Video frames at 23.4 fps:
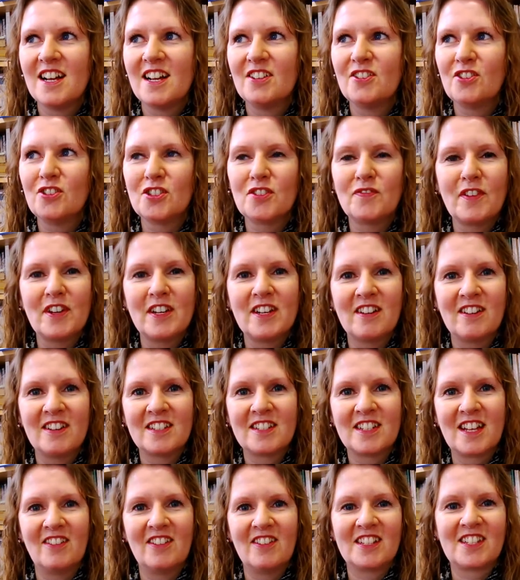not a very nice
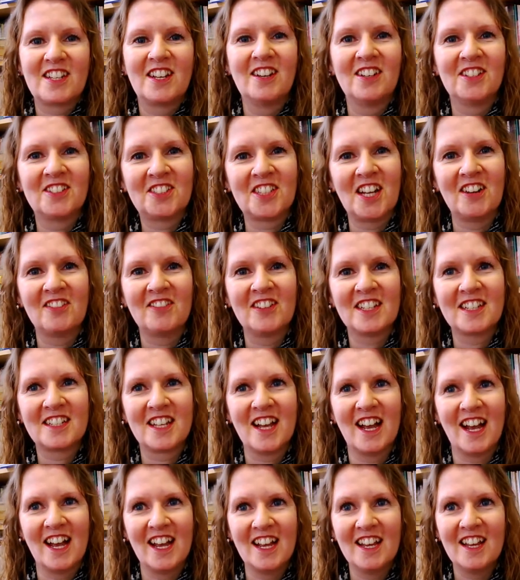character, shall we
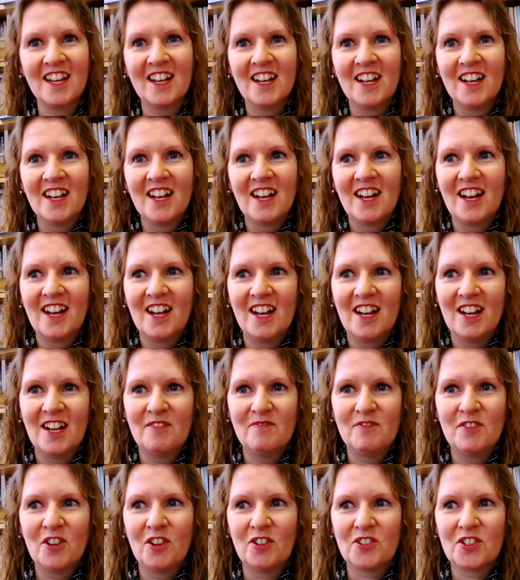say.
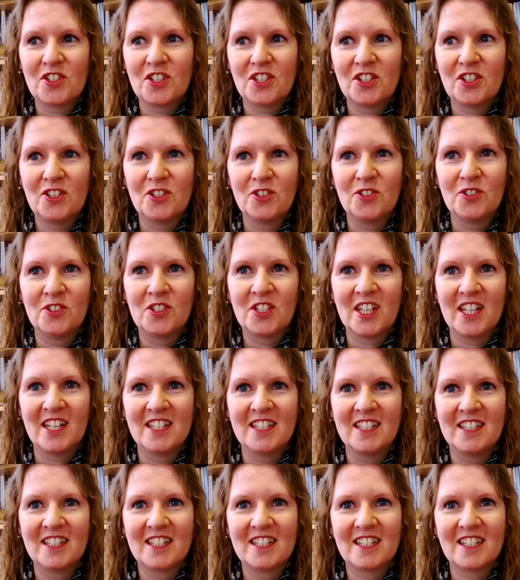Not good
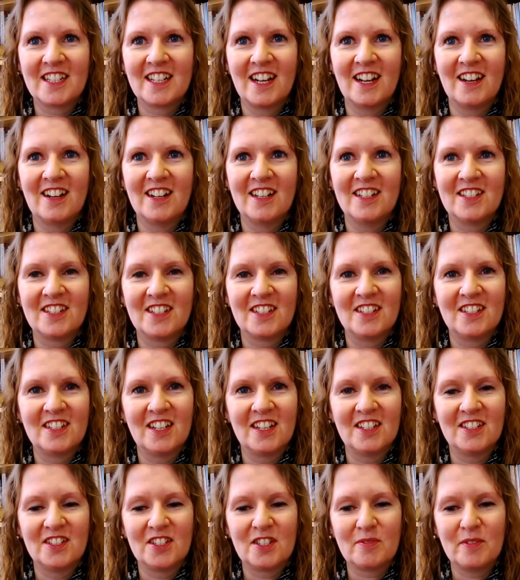and kind
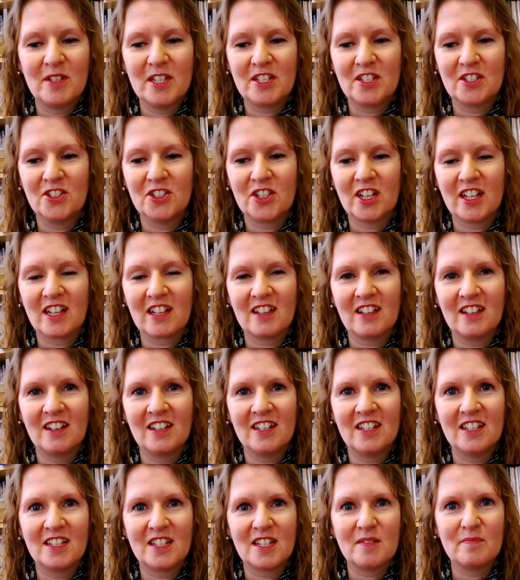and sweet and gentle like
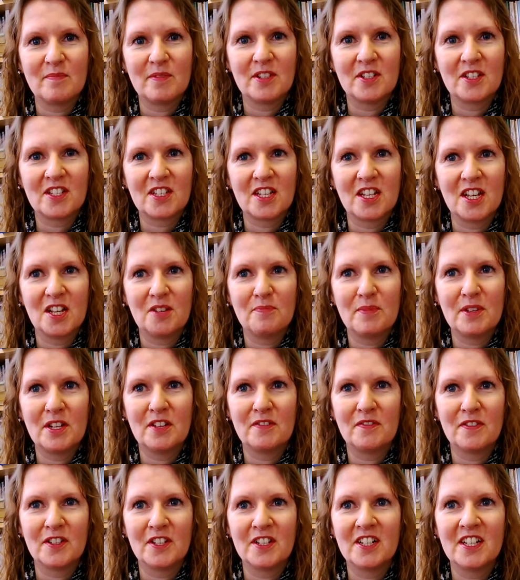Lizzie, but a bit
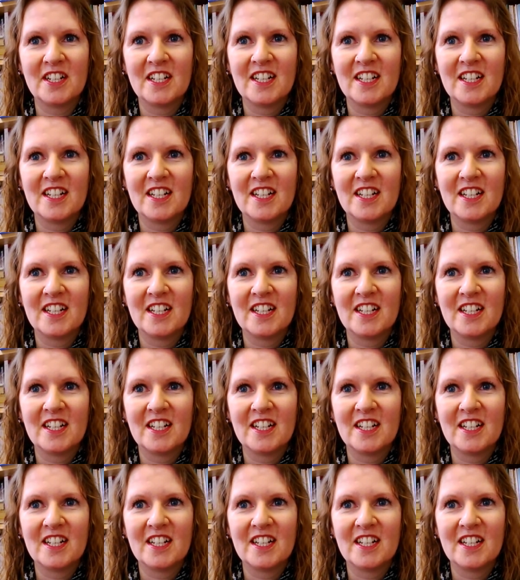of a